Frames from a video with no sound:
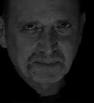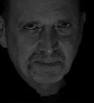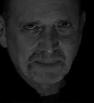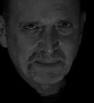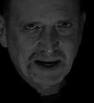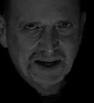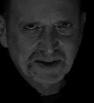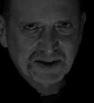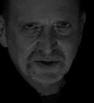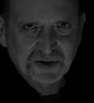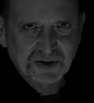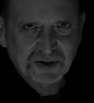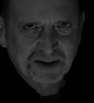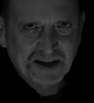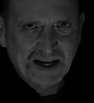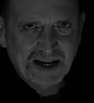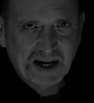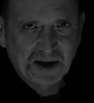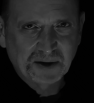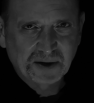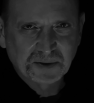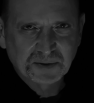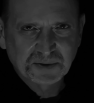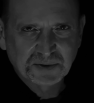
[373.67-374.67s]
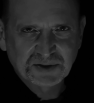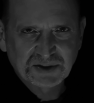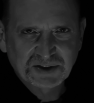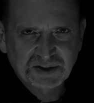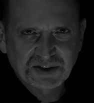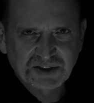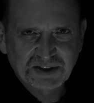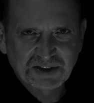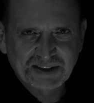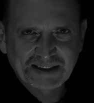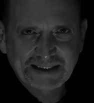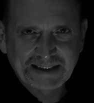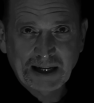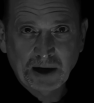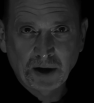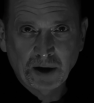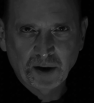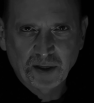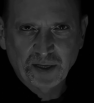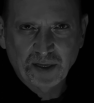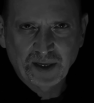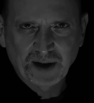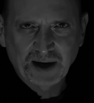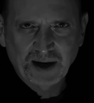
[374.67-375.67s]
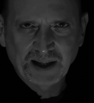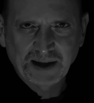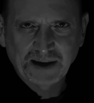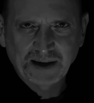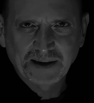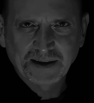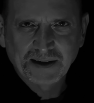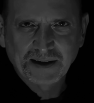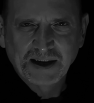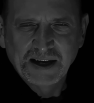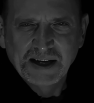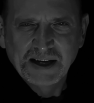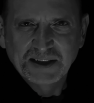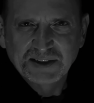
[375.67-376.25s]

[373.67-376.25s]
imagine how stealthily,